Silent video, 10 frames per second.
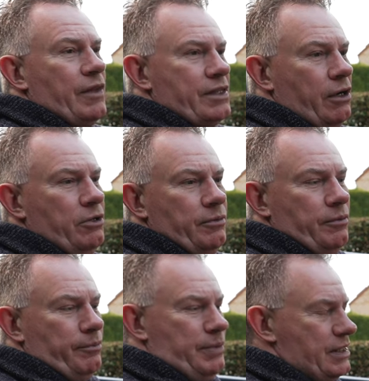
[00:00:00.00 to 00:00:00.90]
So
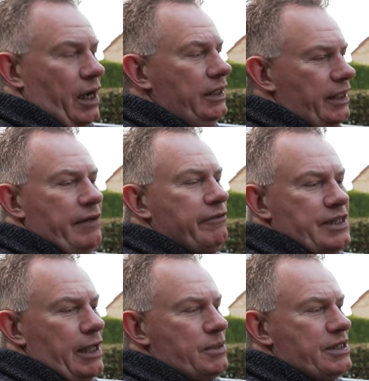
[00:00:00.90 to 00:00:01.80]
bizarrely, the
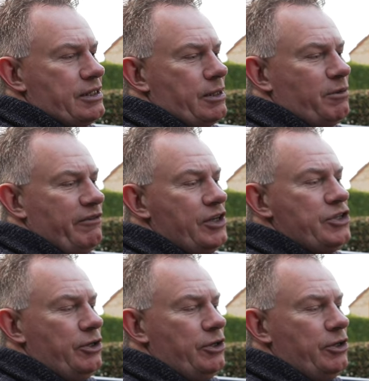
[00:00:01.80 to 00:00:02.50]
infotainment system provides